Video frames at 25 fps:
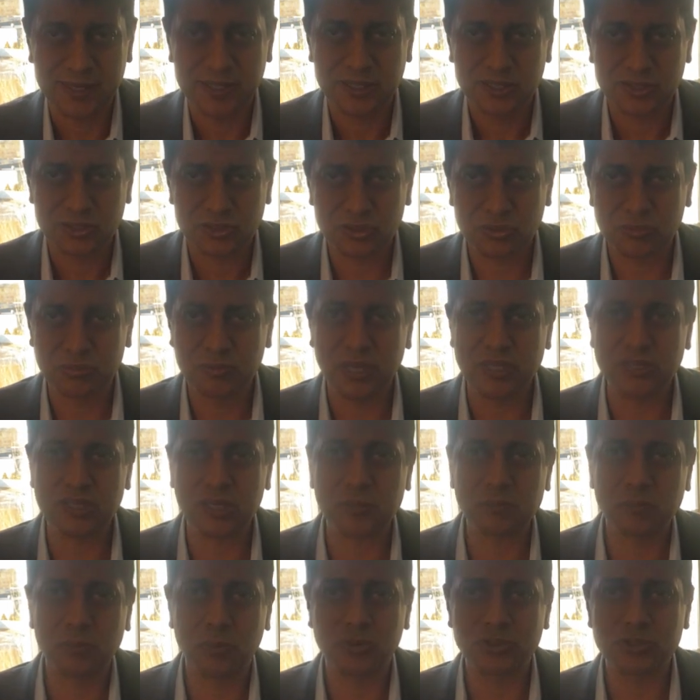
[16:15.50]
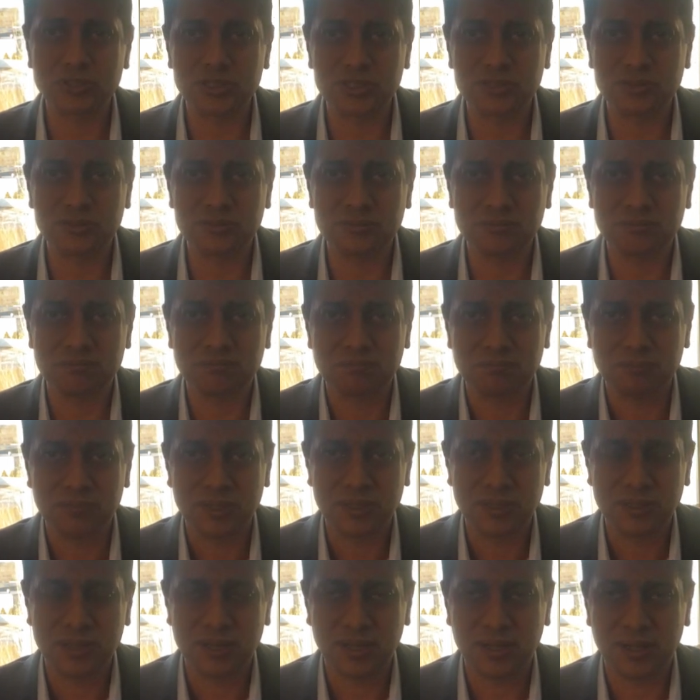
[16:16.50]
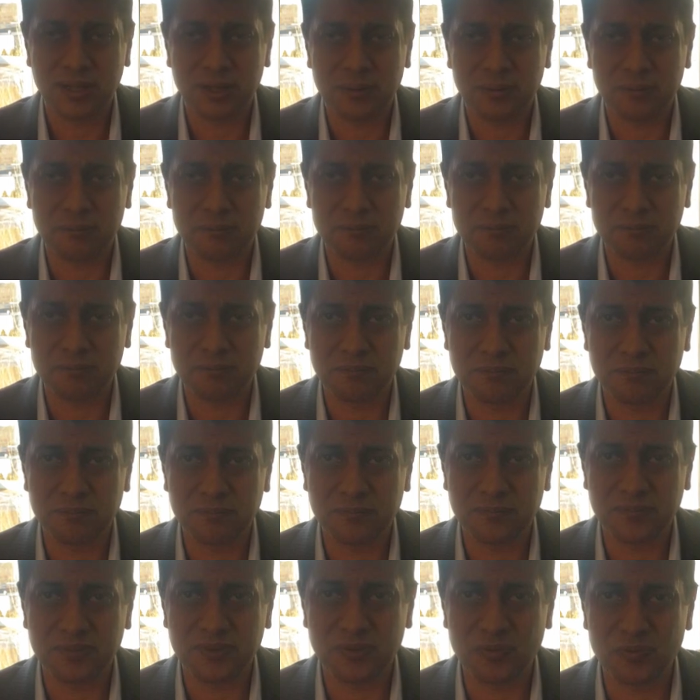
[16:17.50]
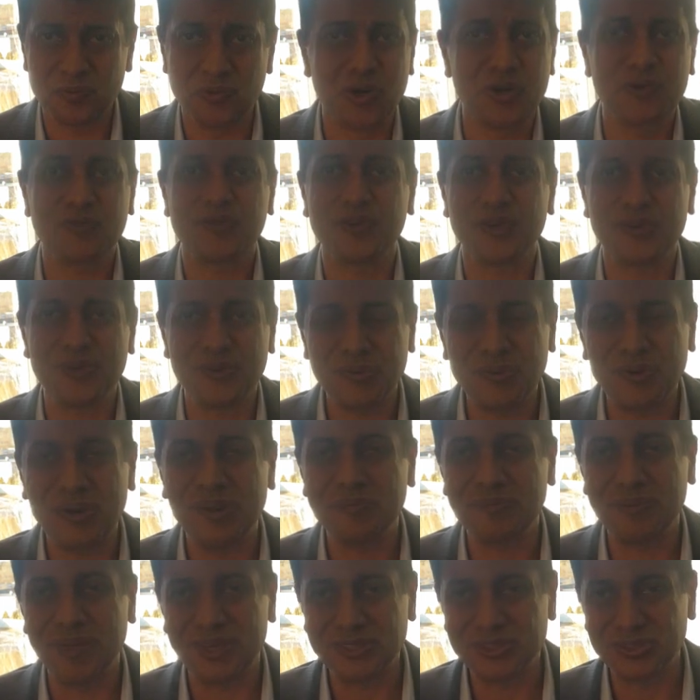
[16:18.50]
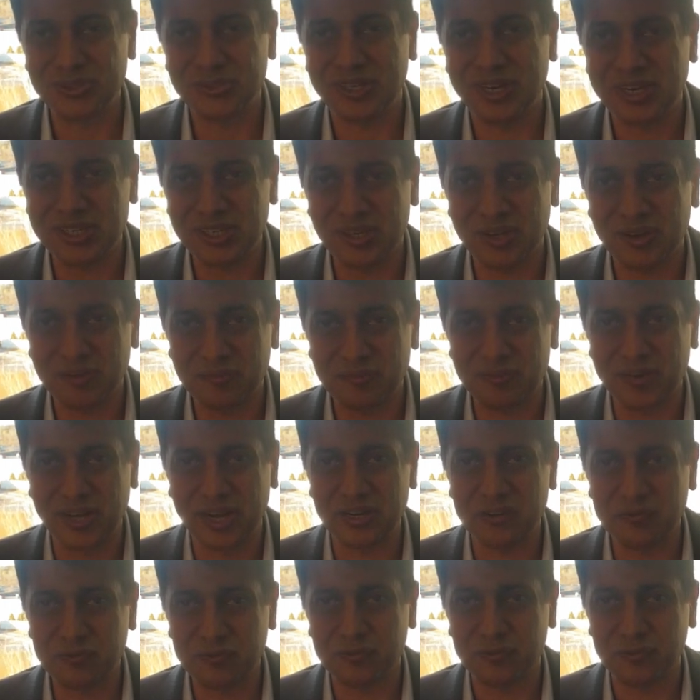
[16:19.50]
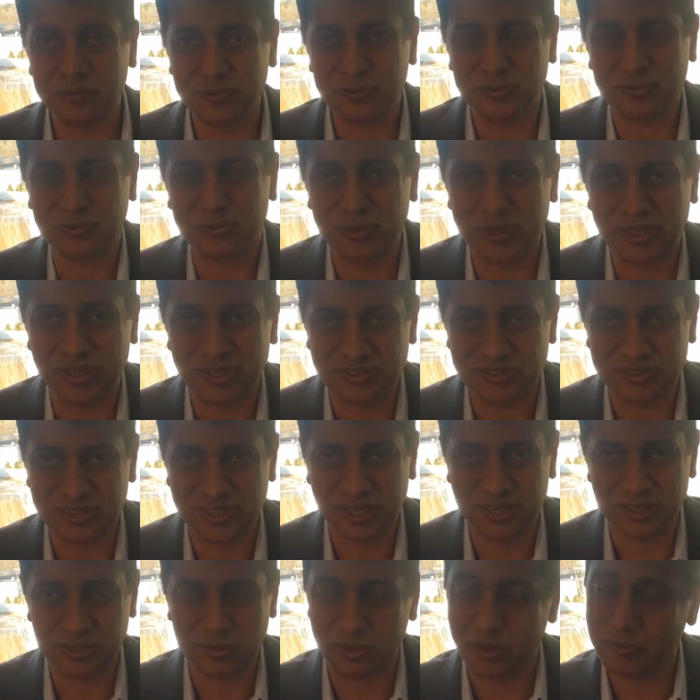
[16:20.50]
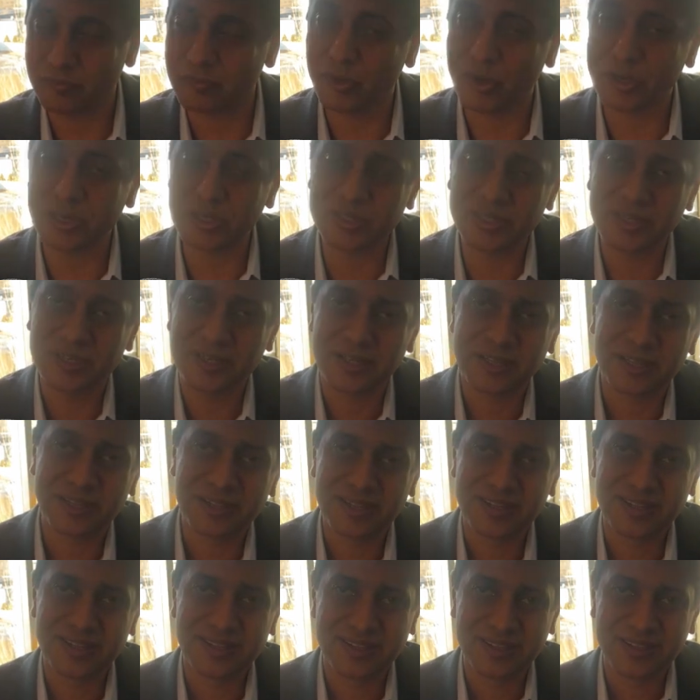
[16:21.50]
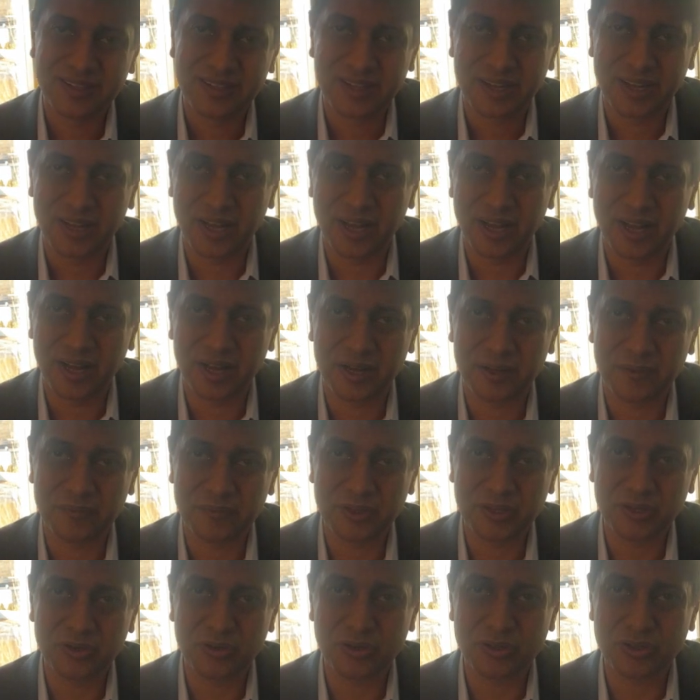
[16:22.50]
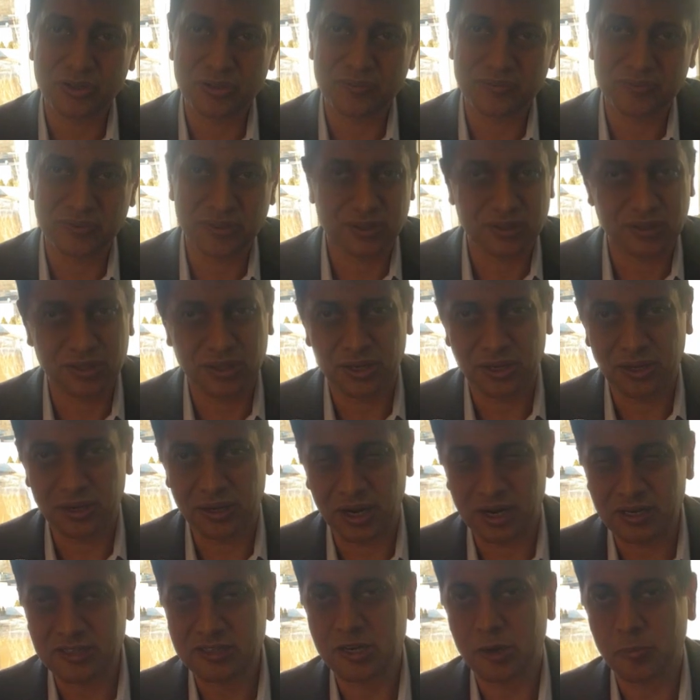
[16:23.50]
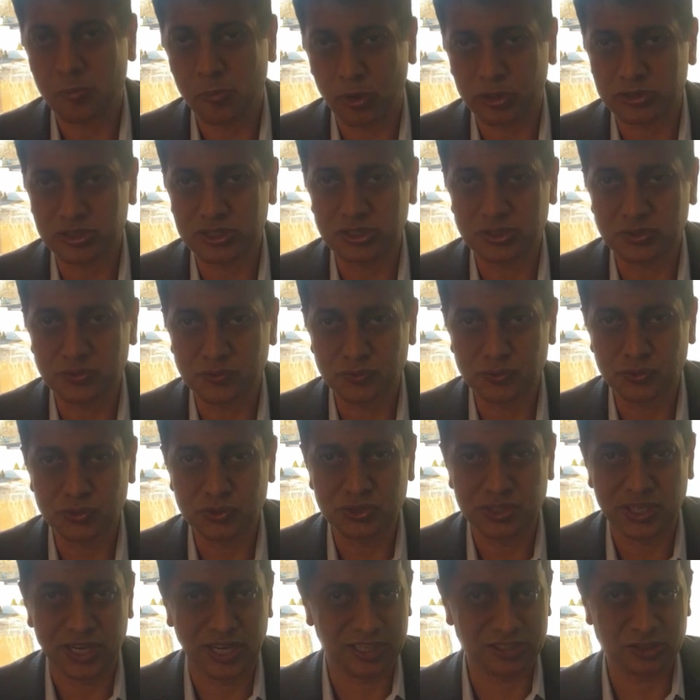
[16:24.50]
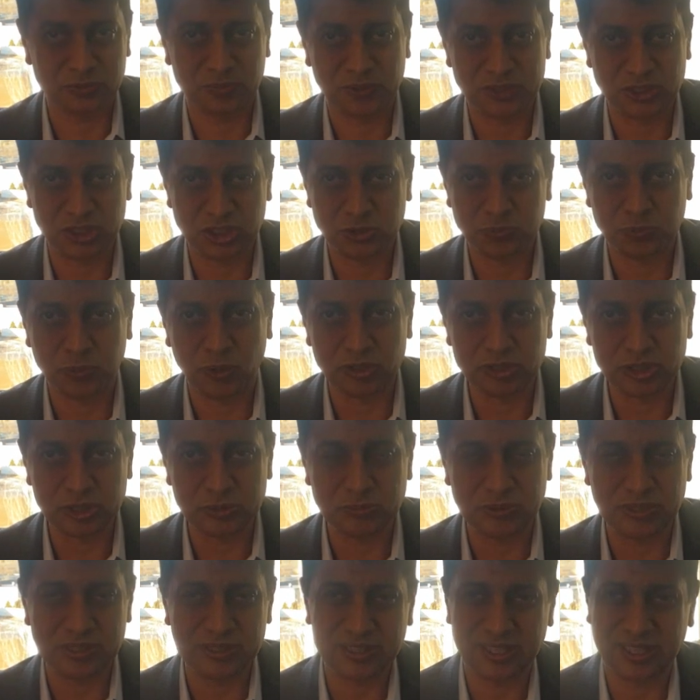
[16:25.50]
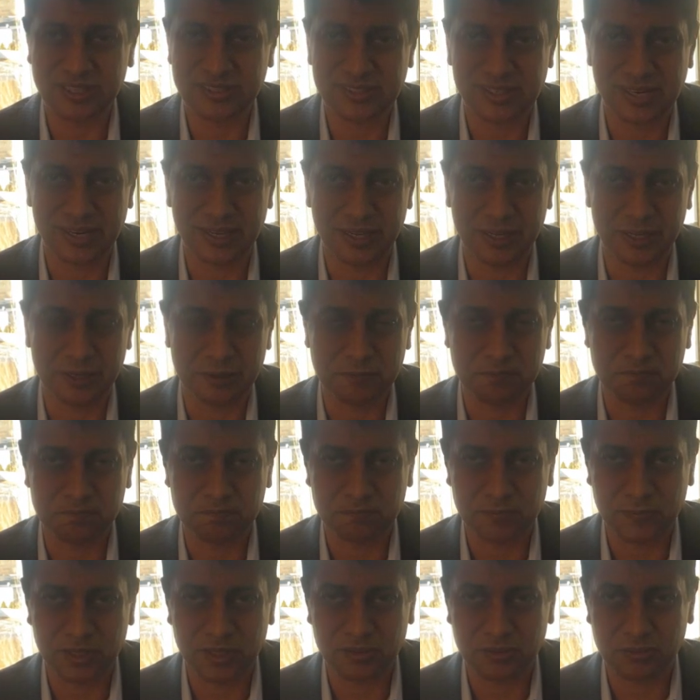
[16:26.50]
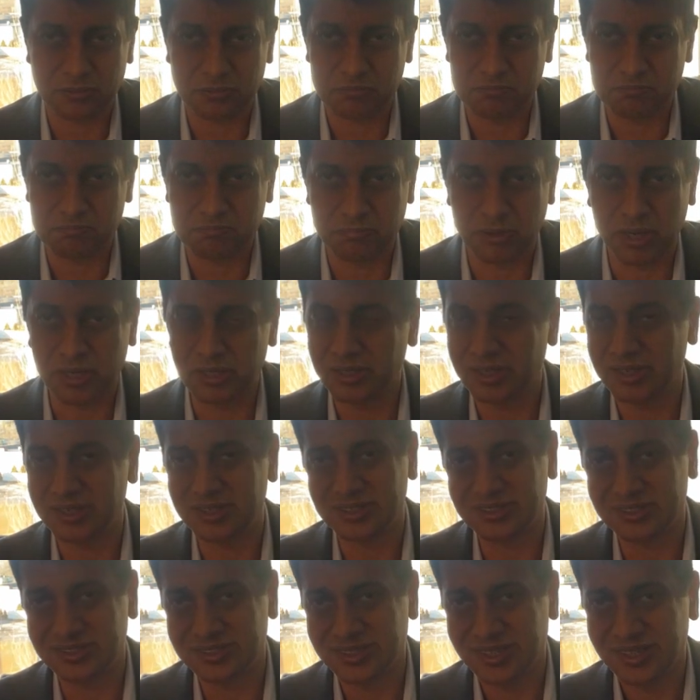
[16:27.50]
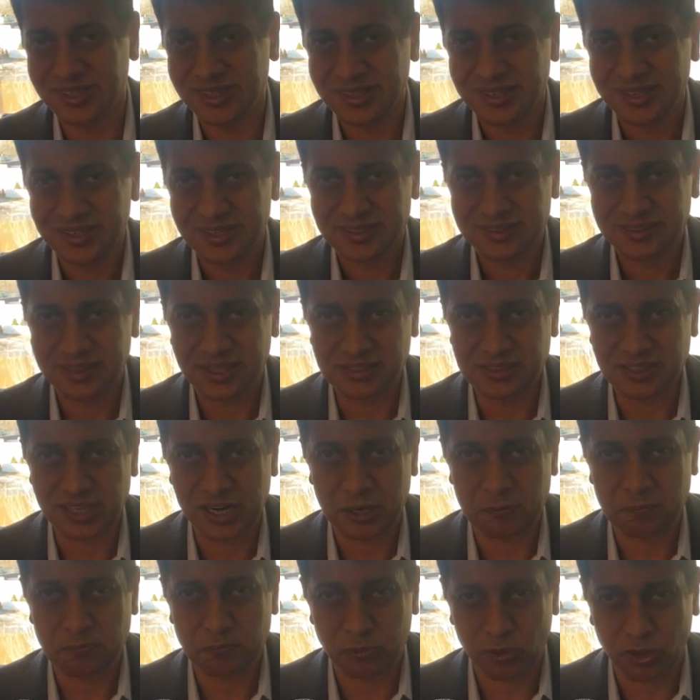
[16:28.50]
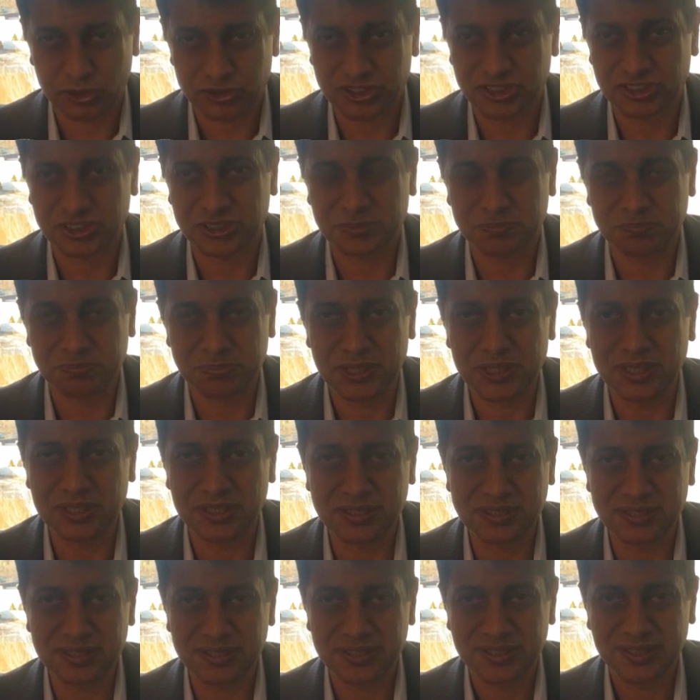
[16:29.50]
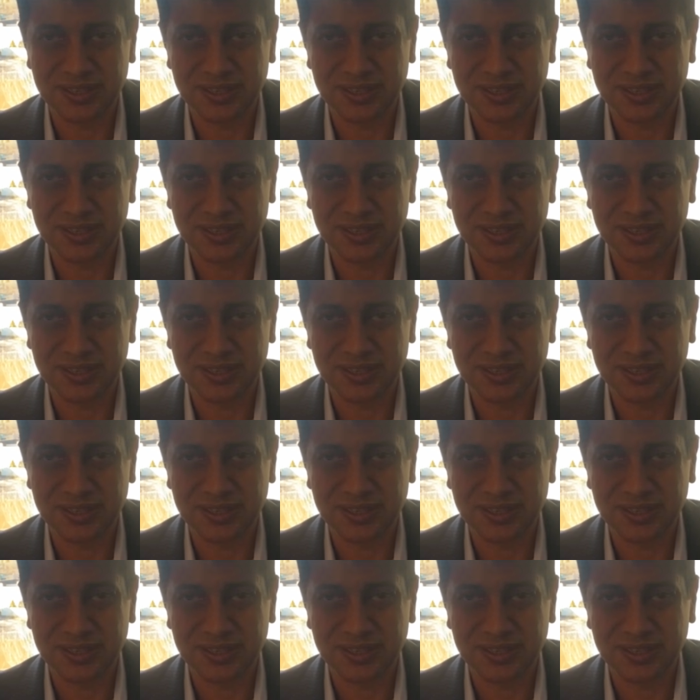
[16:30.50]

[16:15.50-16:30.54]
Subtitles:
So make that portion work for you, and make sure that you have right food going inside you. Avoid the ultra processed food as much as possible, things like burgers, things like processed meat,